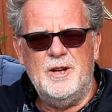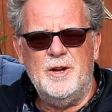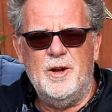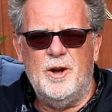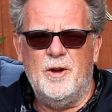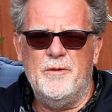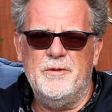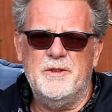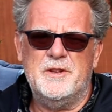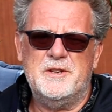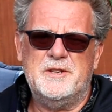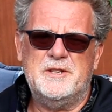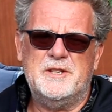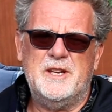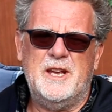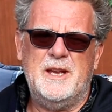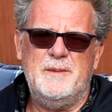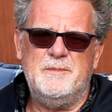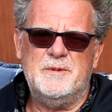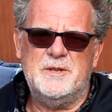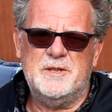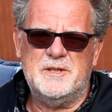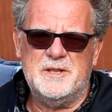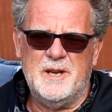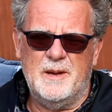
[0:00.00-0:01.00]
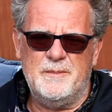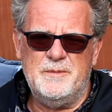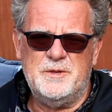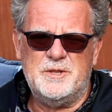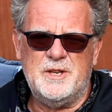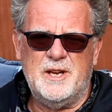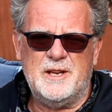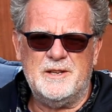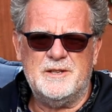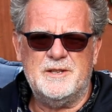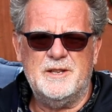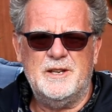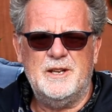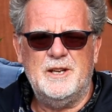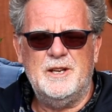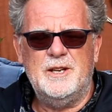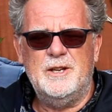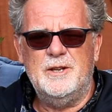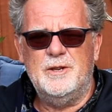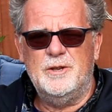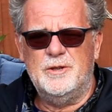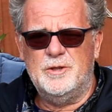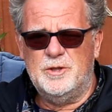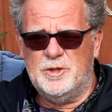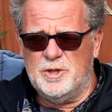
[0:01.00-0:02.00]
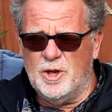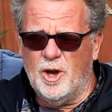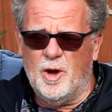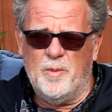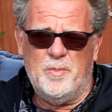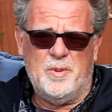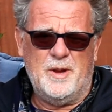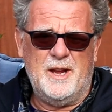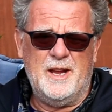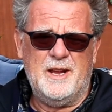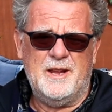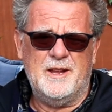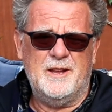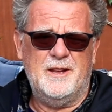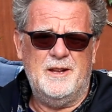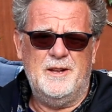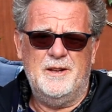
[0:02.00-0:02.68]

on the same subject, topic,